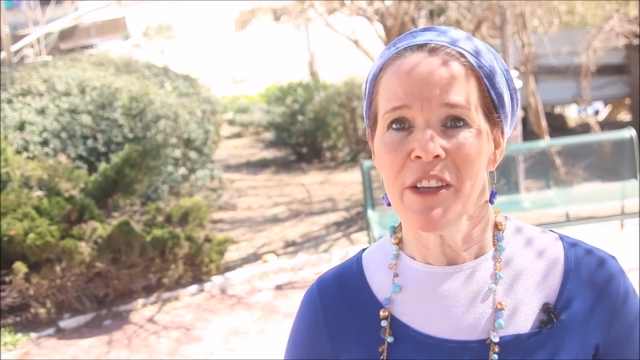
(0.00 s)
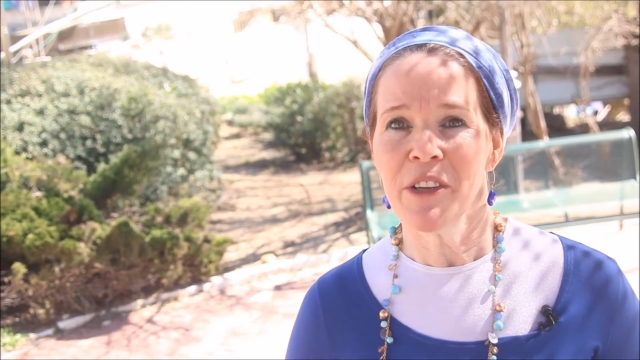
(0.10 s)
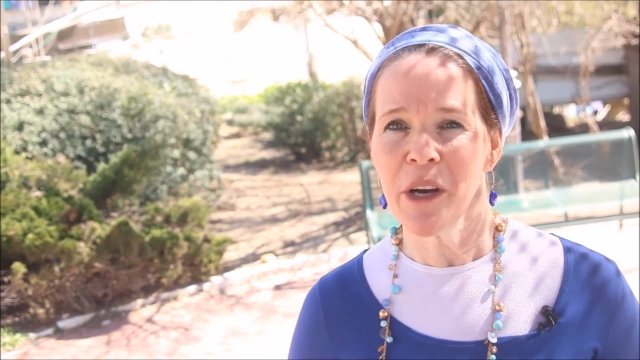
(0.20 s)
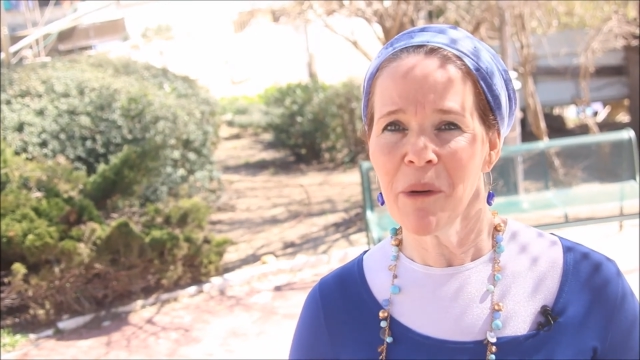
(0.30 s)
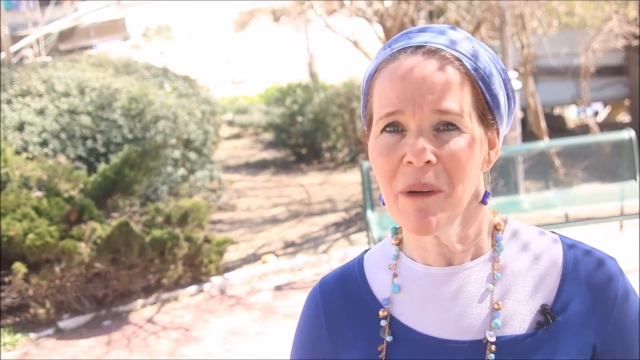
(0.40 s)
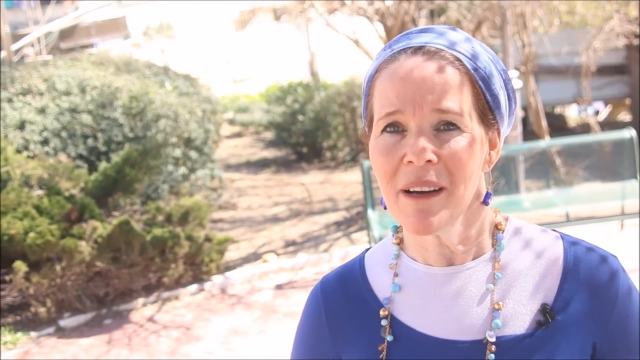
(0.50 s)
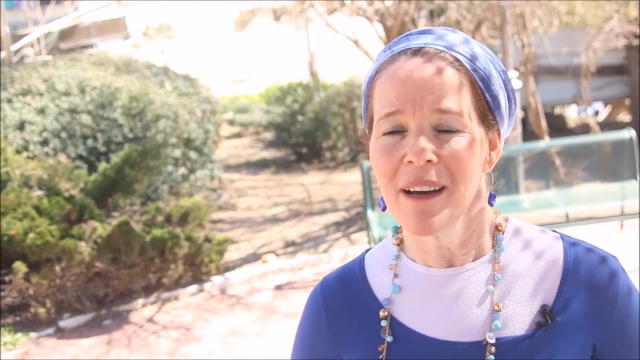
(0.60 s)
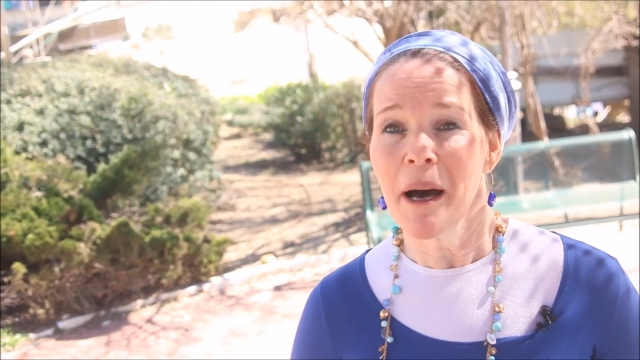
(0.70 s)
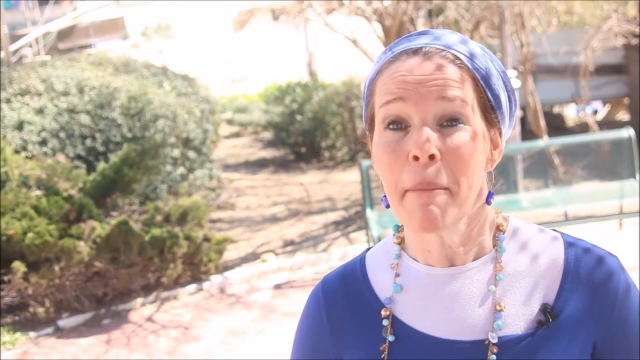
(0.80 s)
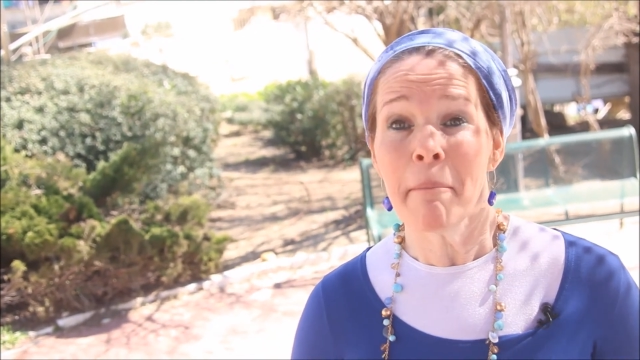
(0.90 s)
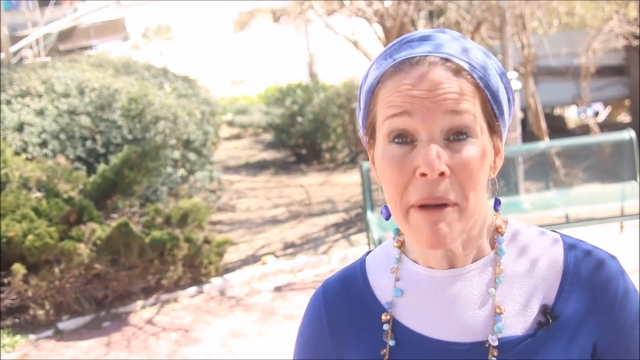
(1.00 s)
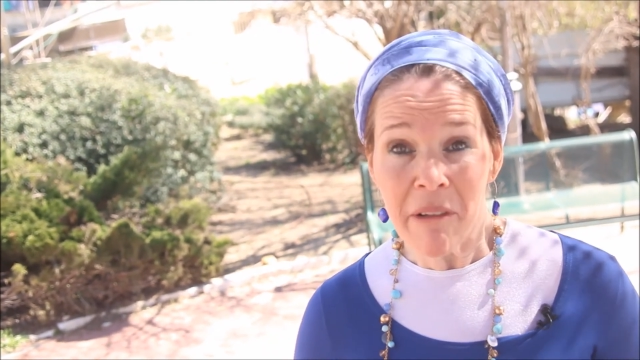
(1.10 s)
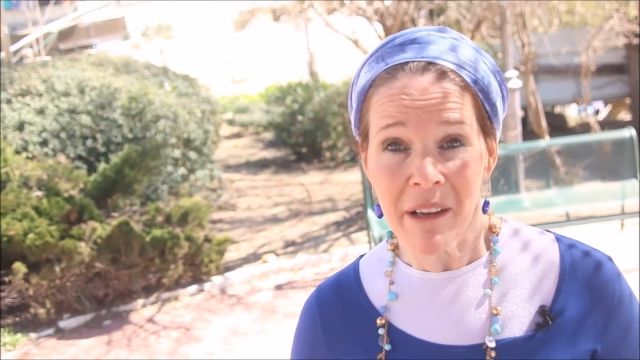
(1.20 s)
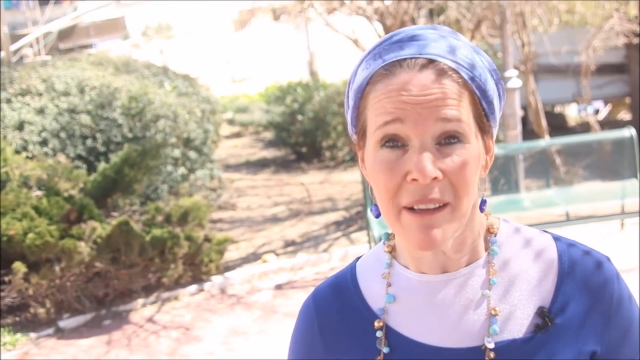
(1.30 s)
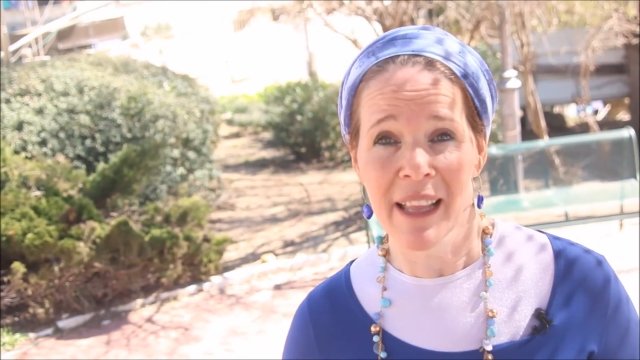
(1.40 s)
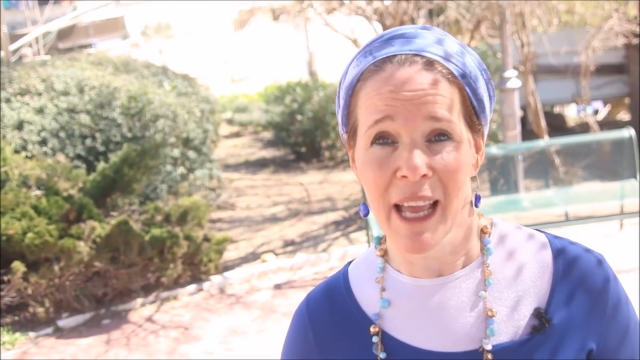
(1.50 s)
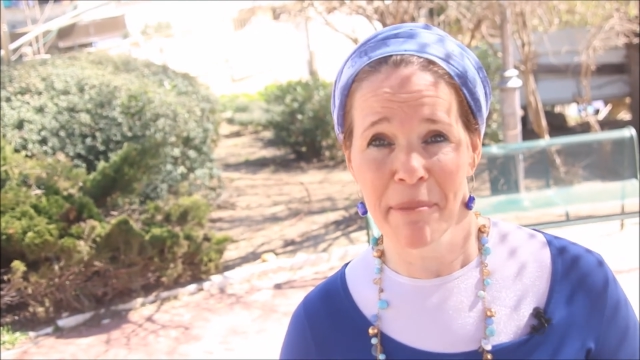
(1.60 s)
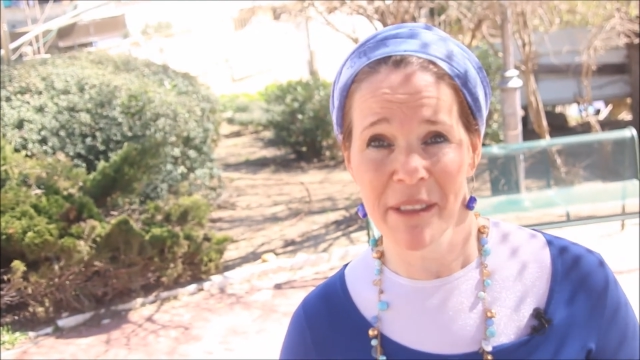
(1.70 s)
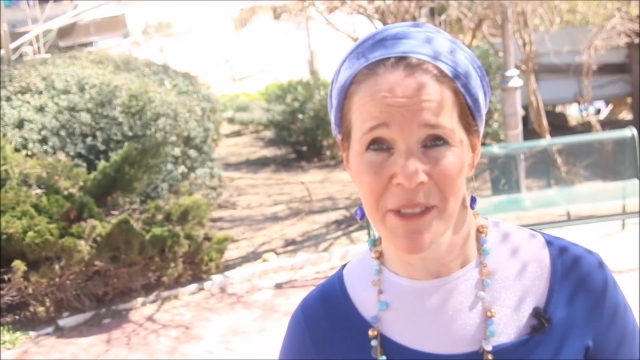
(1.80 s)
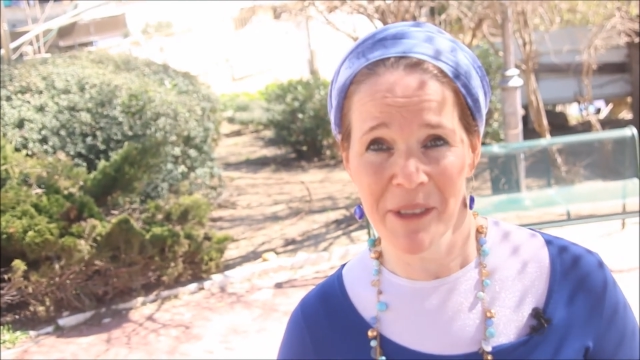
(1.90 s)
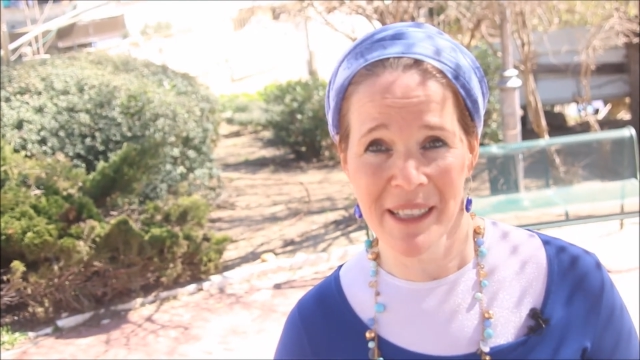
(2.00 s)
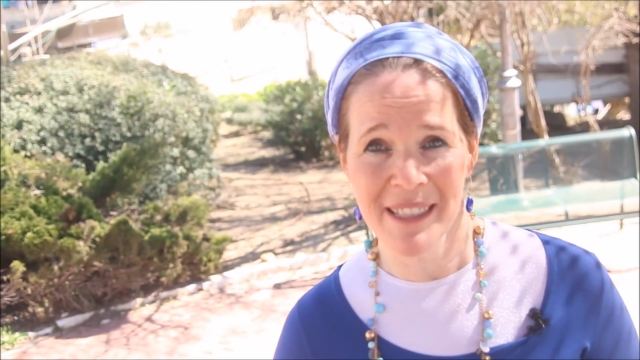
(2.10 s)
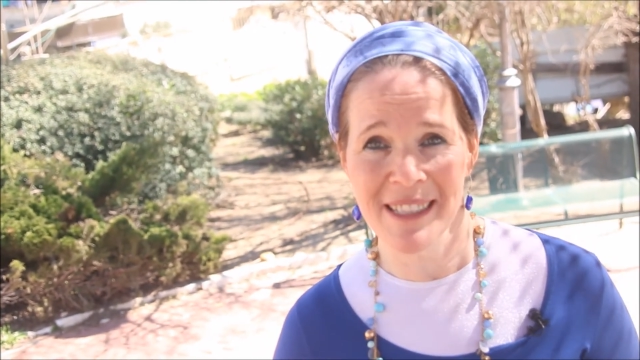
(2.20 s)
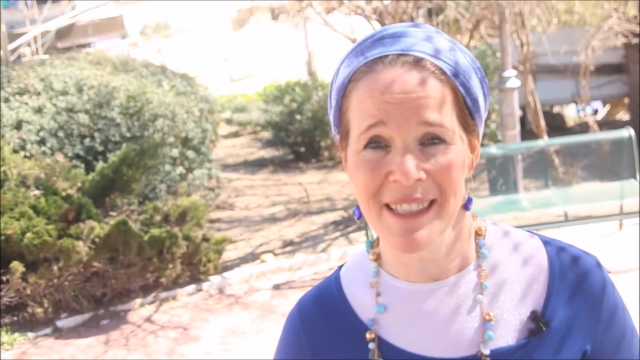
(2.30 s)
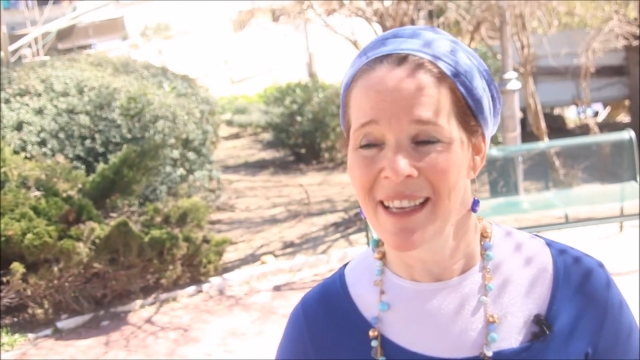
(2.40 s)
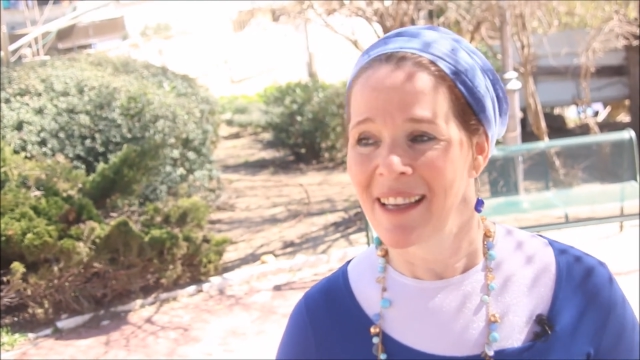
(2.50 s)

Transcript: you know, a miracle happened to us.